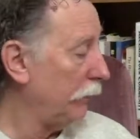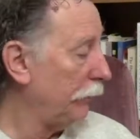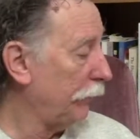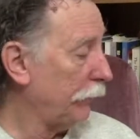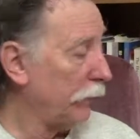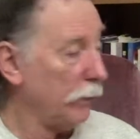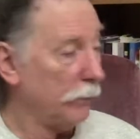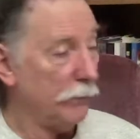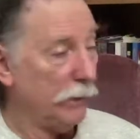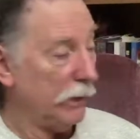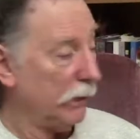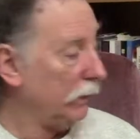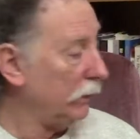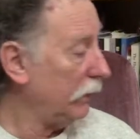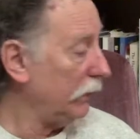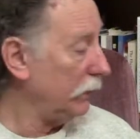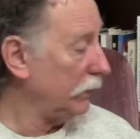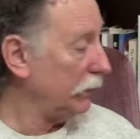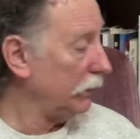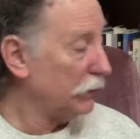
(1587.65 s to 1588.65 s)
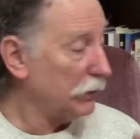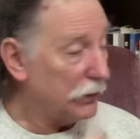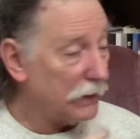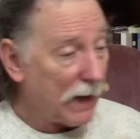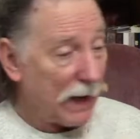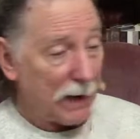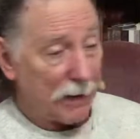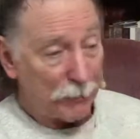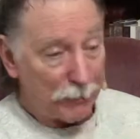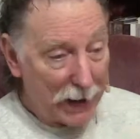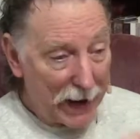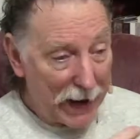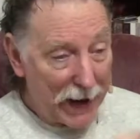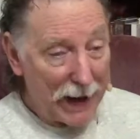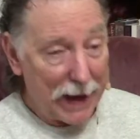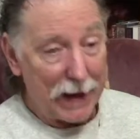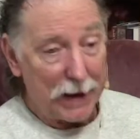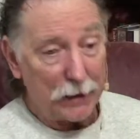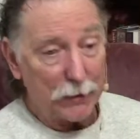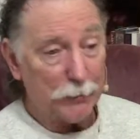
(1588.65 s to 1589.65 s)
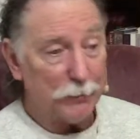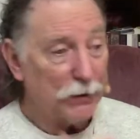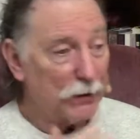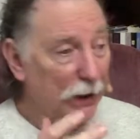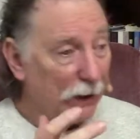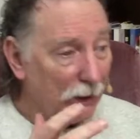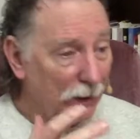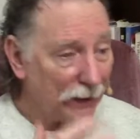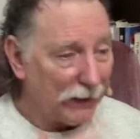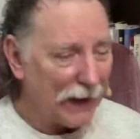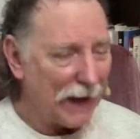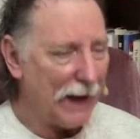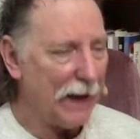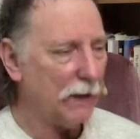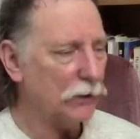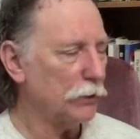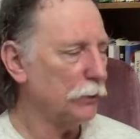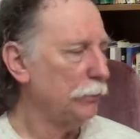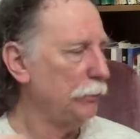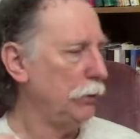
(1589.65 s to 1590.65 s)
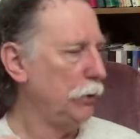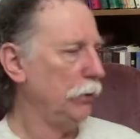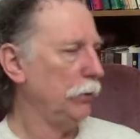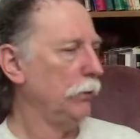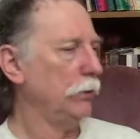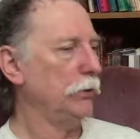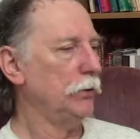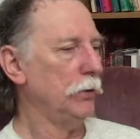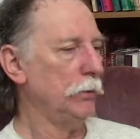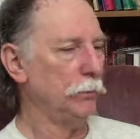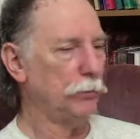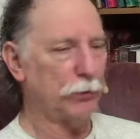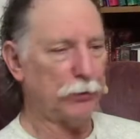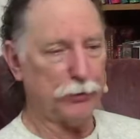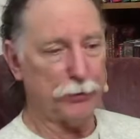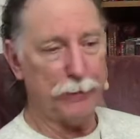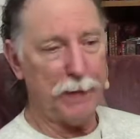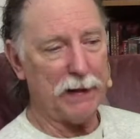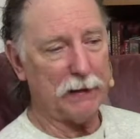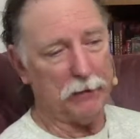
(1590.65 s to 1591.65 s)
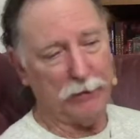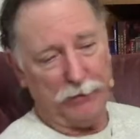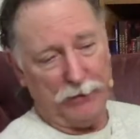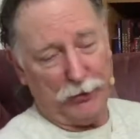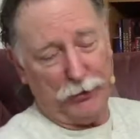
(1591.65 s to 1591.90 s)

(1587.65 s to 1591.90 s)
from the Sam Adams last Puritan perspective.